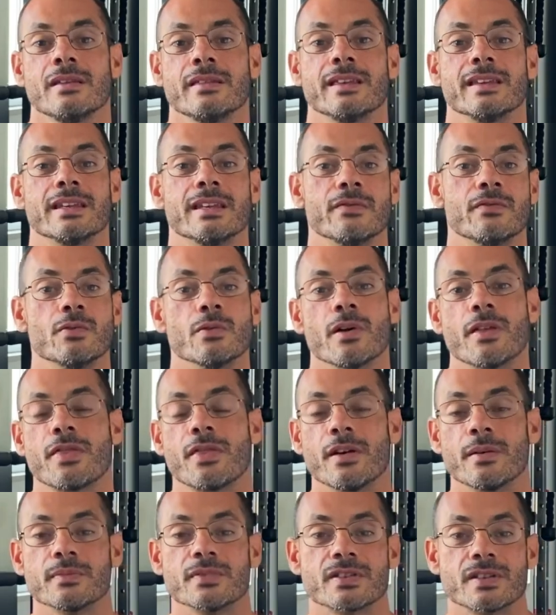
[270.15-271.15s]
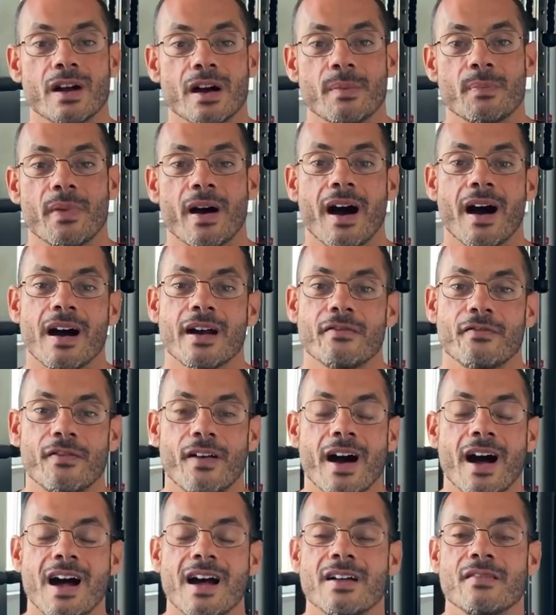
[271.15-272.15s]
They give you a thumbs up, a high
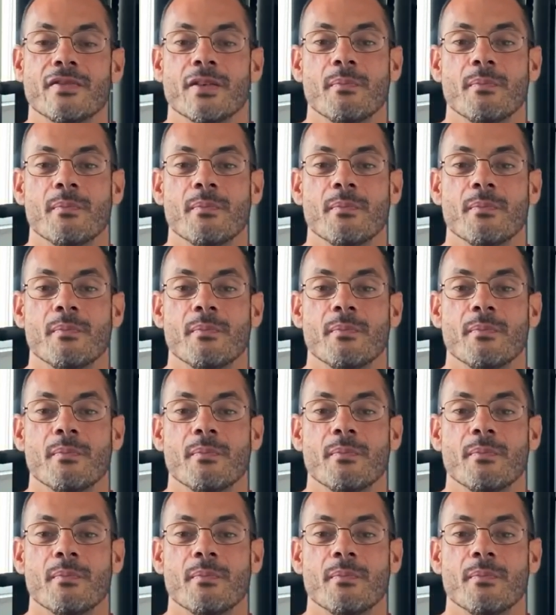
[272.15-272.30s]
five,